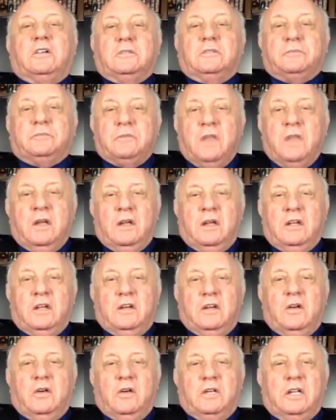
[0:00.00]
And,
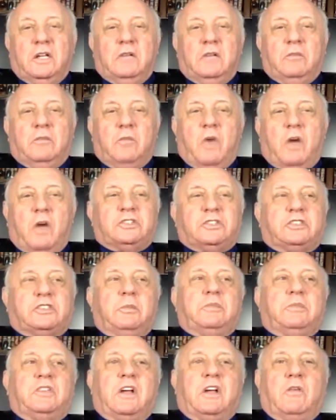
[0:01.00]
and he washed
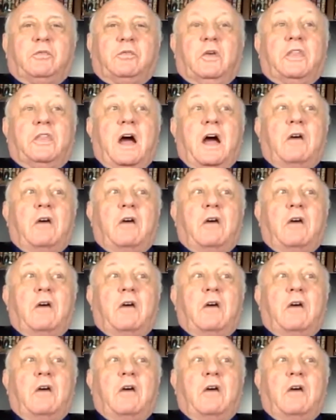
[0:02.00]
himself with